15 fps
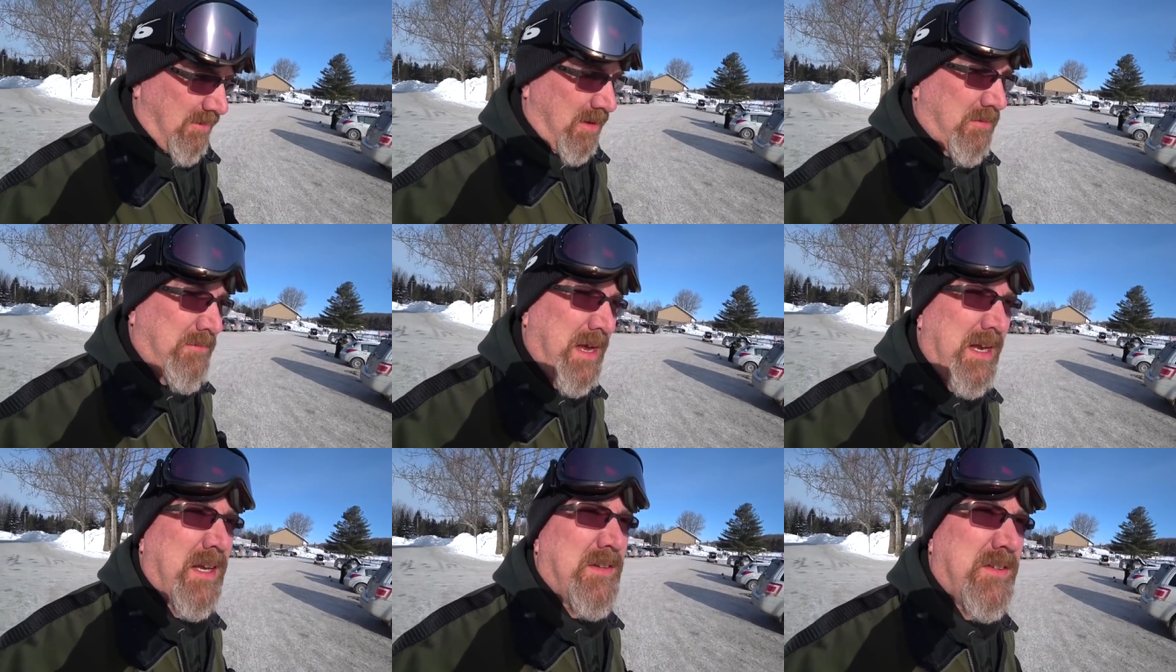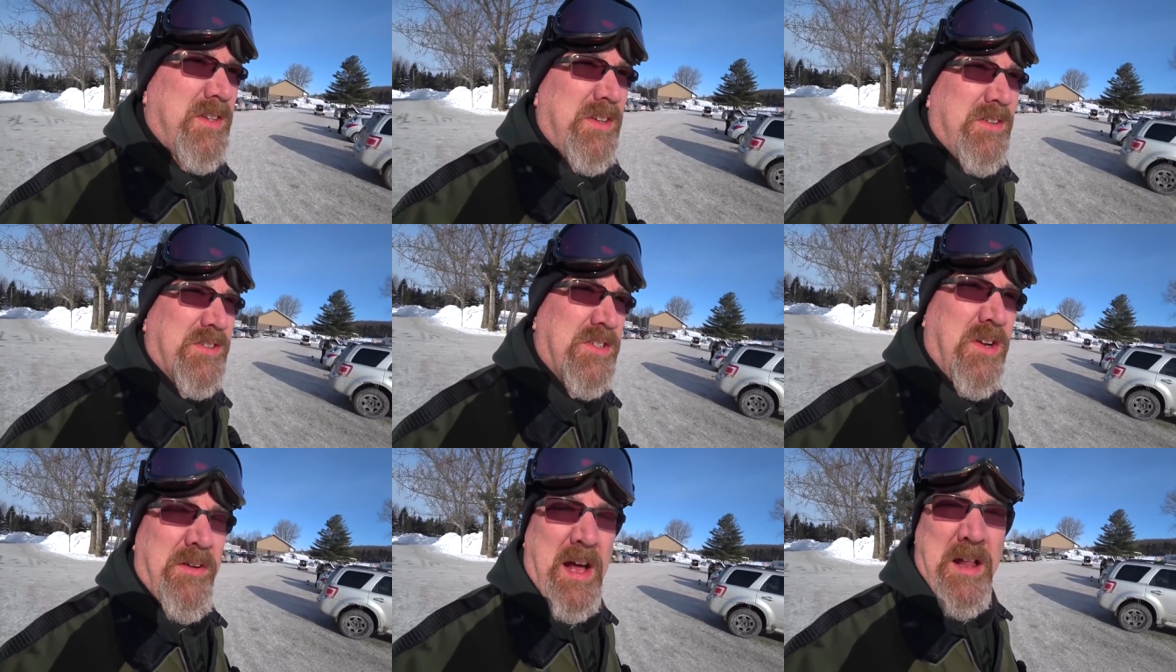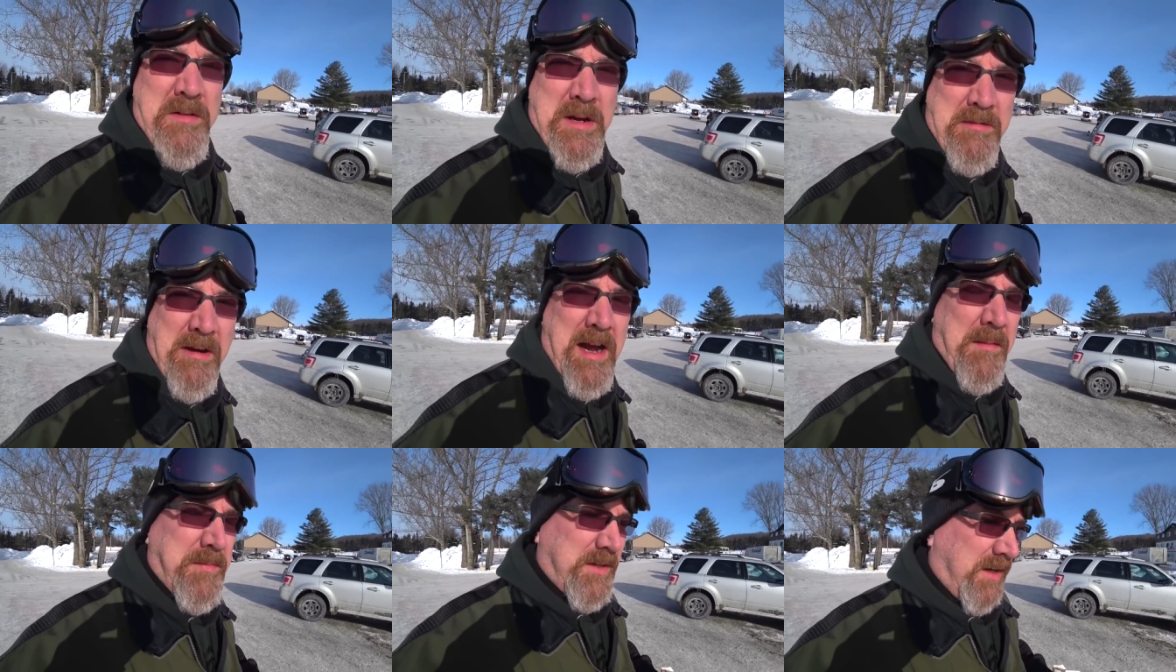Well, made it to Snow Valley. We
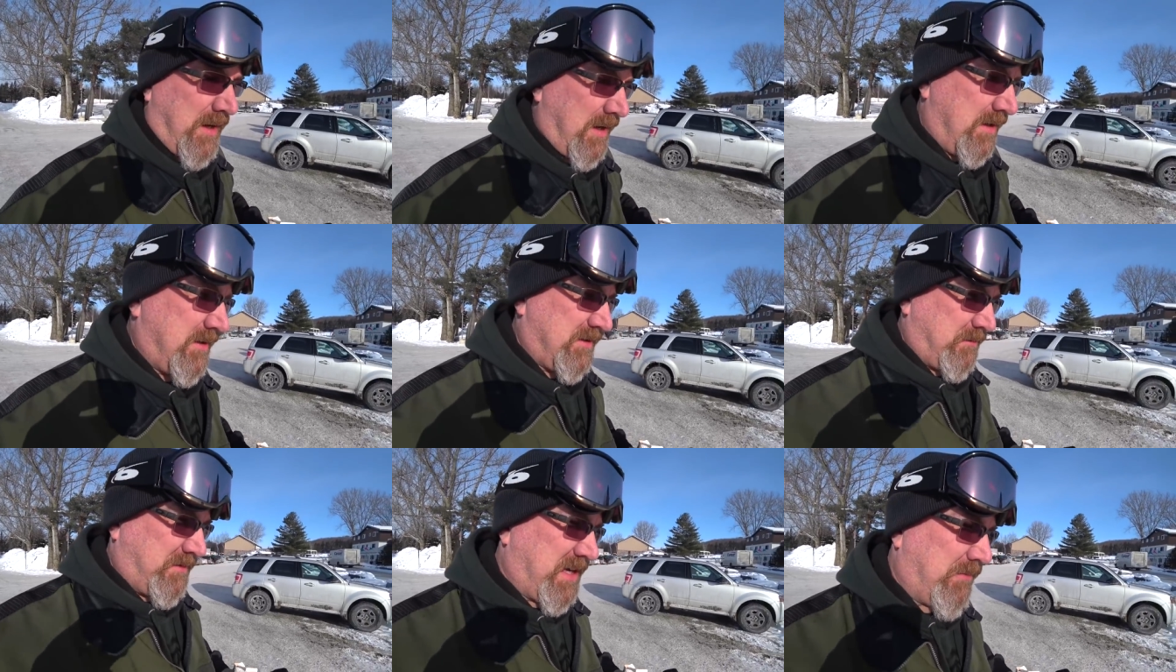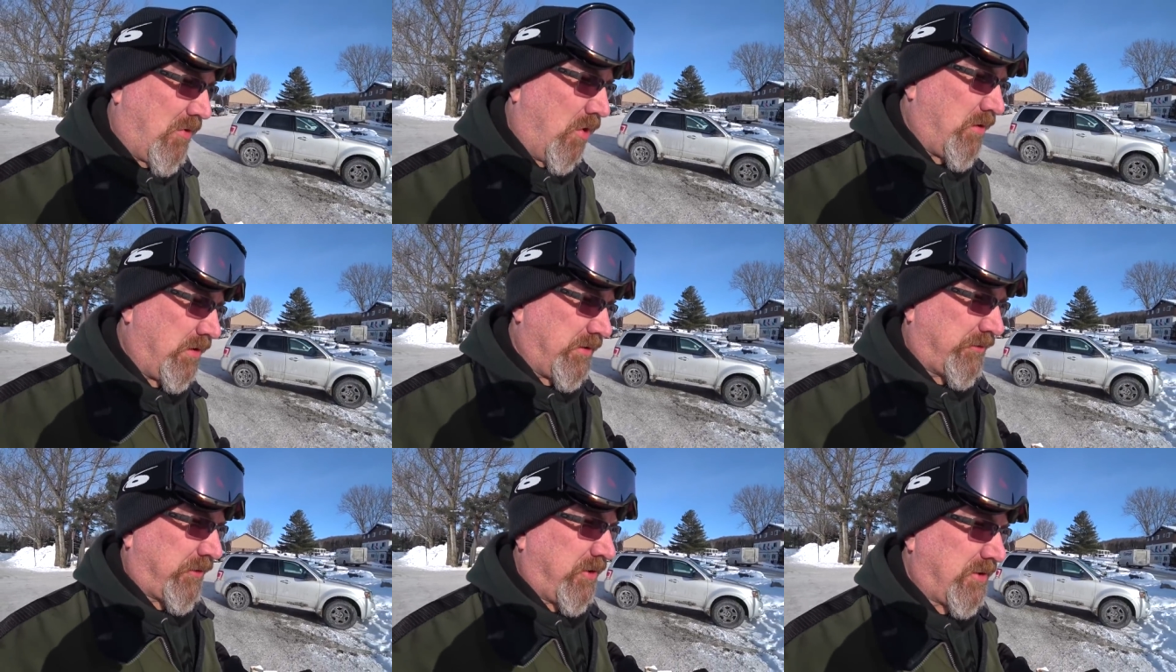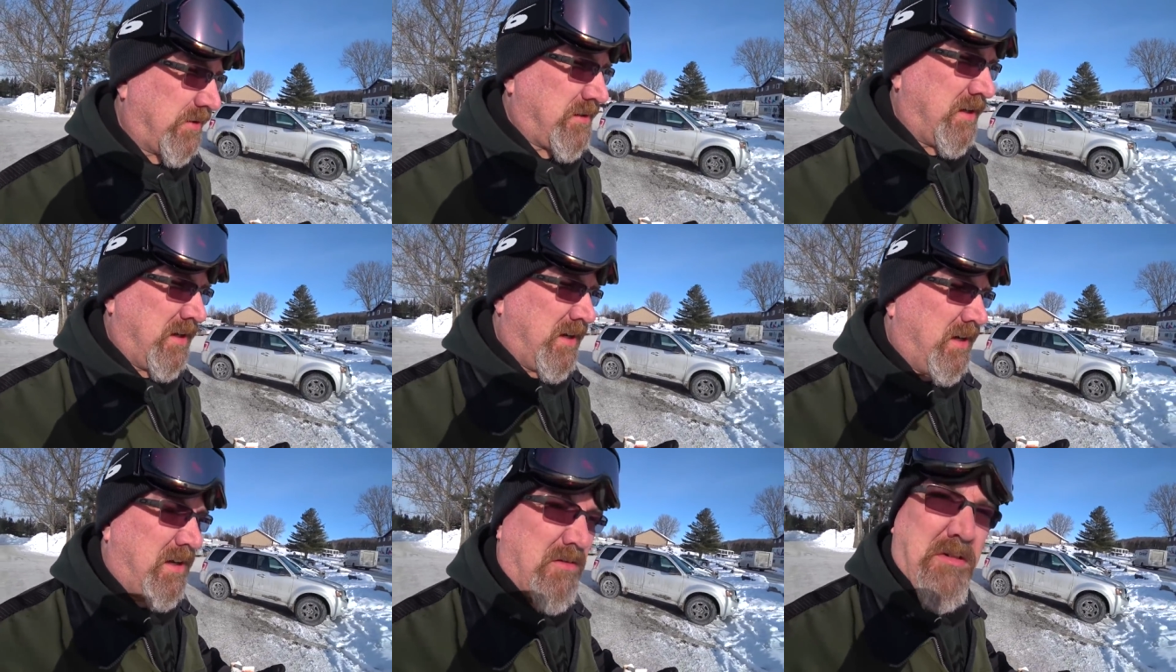grabbed uh, some Tim Hortons first.
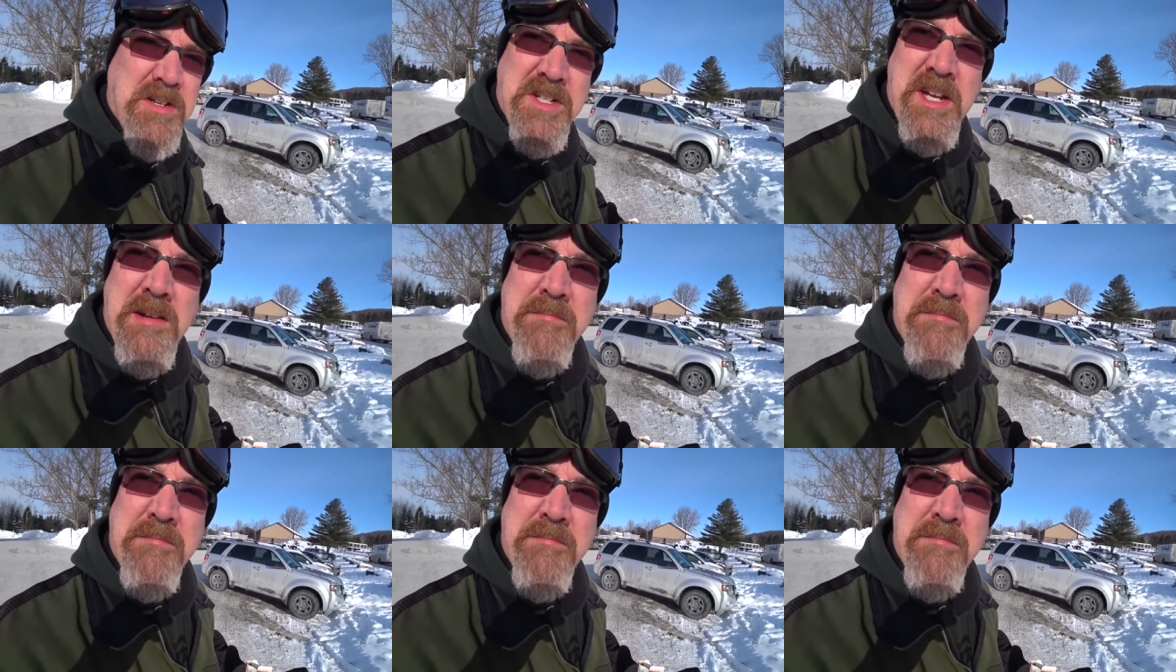What'd